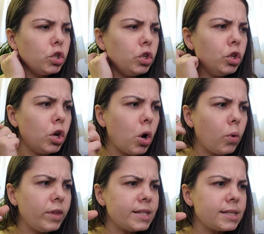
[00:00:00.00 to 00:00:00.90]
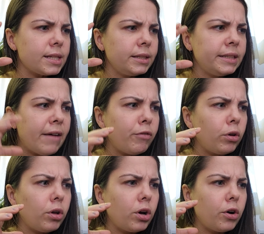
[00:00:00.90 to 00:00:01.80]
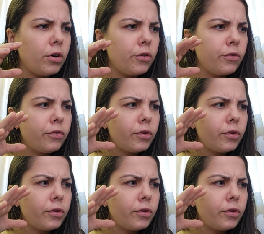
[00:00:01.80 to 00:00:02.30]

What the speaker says: you know, this level of